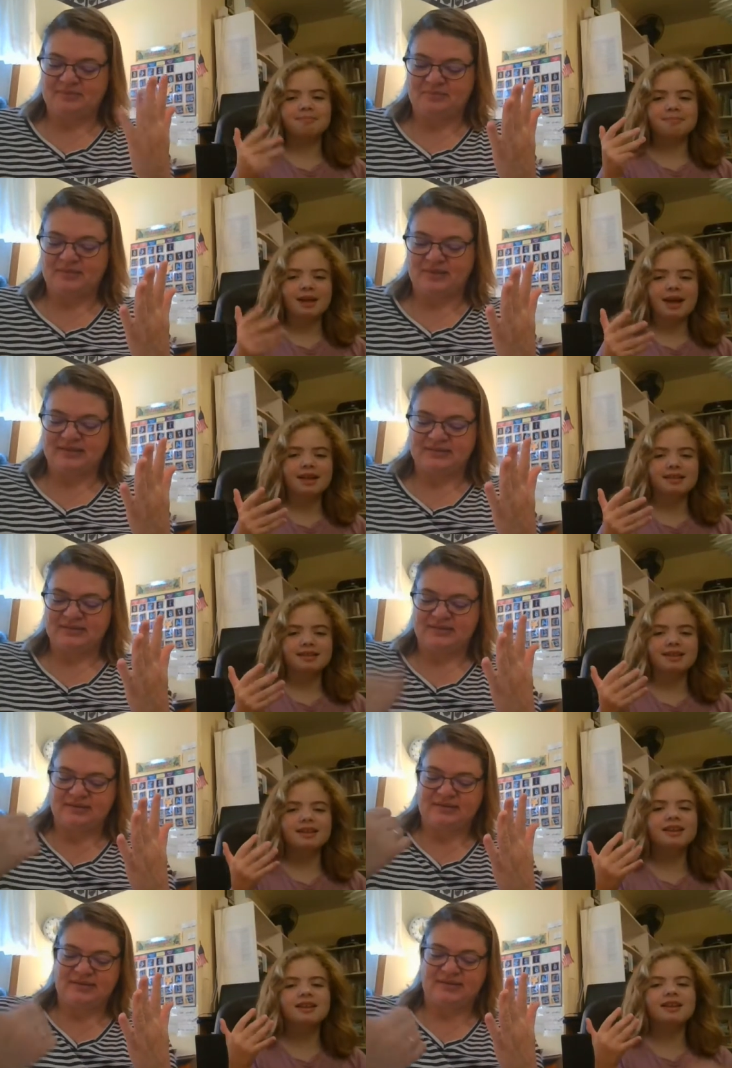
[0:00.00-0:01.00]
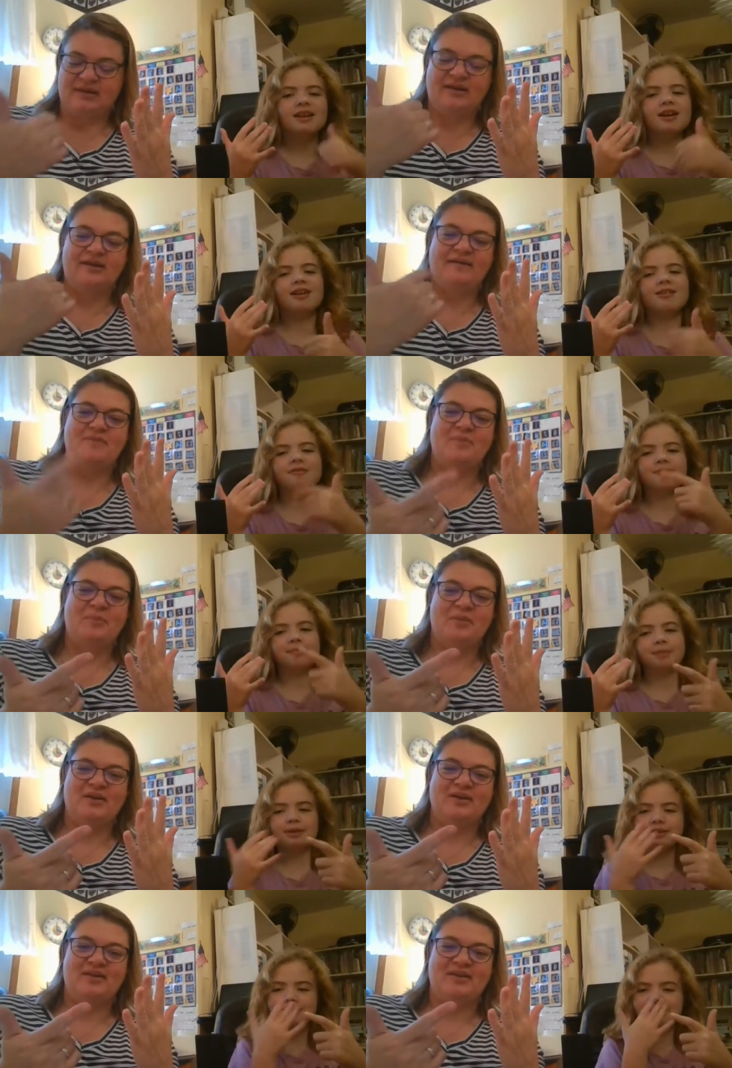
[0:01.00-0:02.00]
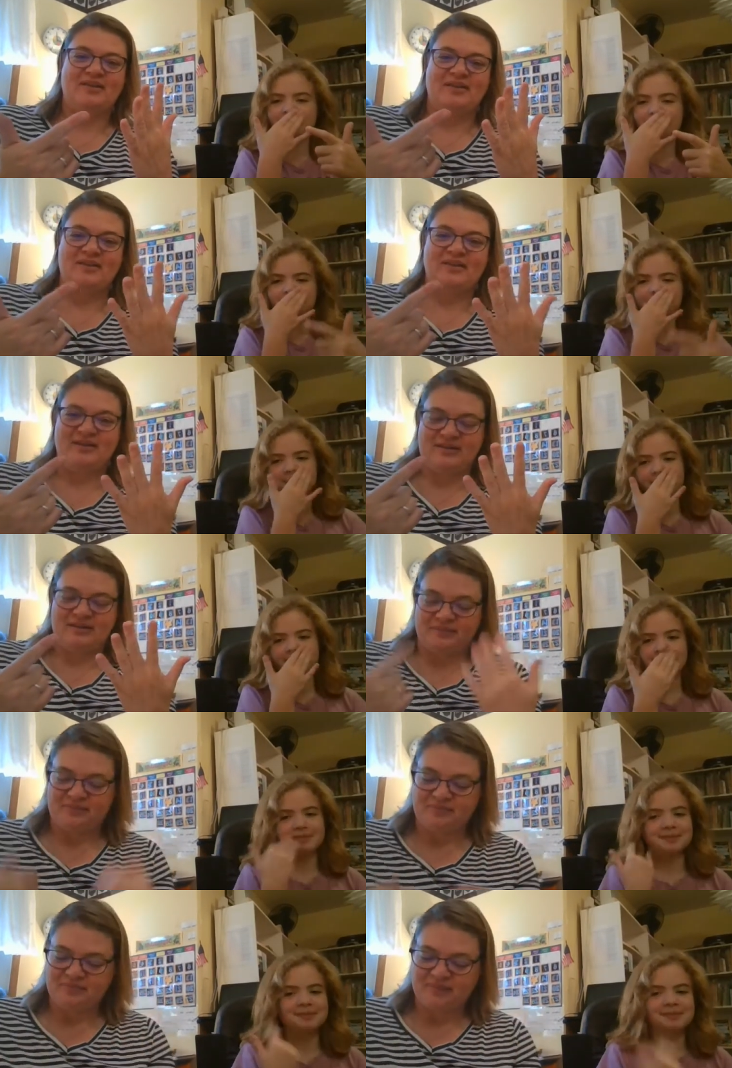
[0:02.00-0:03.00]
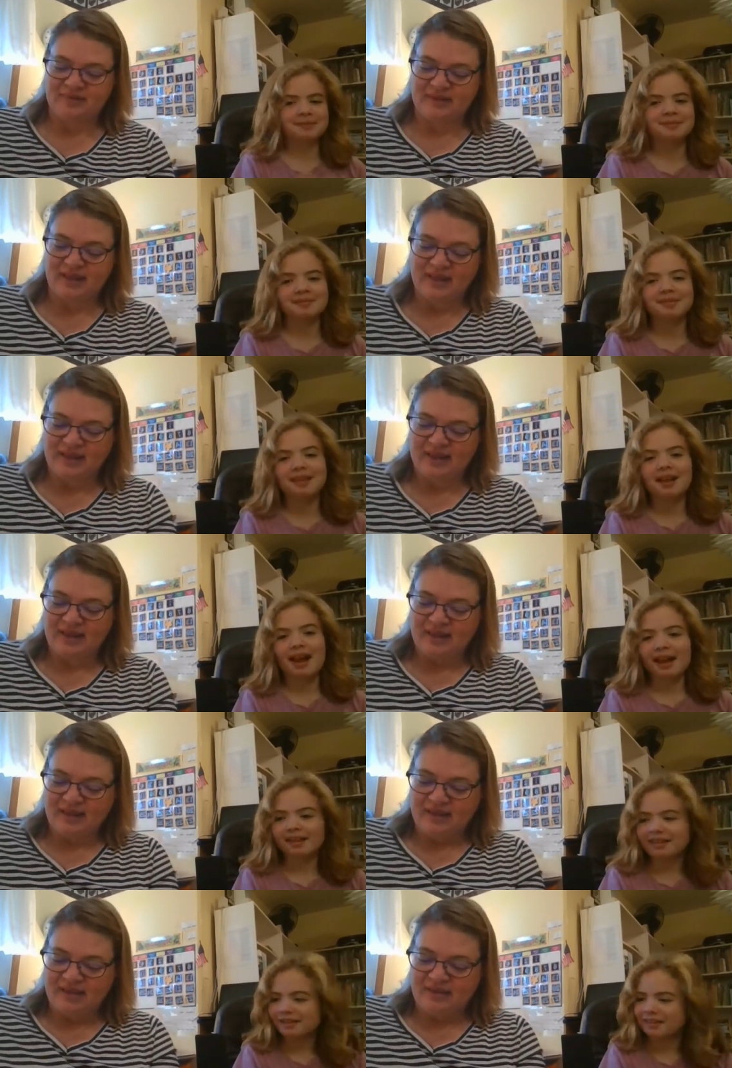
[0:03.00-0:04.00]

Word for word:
Speaker 1: basket of books? Good. I think